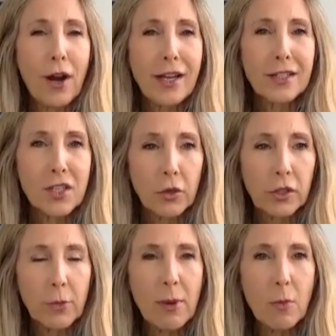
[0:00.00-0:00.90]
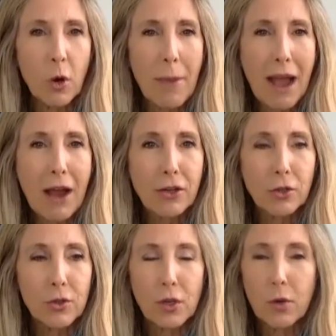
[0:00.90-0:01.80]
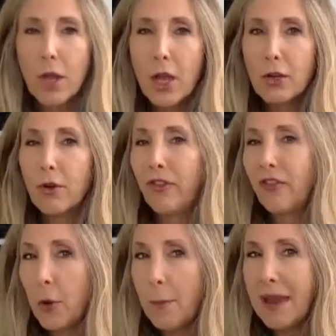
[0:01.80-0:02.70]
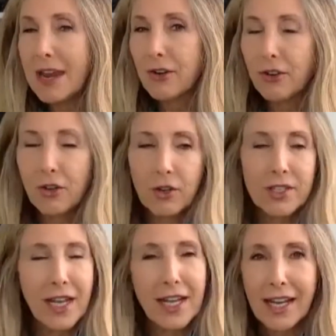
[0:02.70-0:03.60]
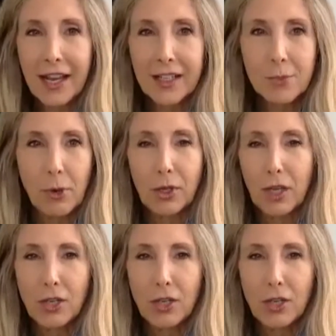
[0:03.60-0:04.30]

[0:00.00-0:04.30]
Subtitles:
audience to hear a little bit more about you. So you're a filmmaker, you're a dating expert.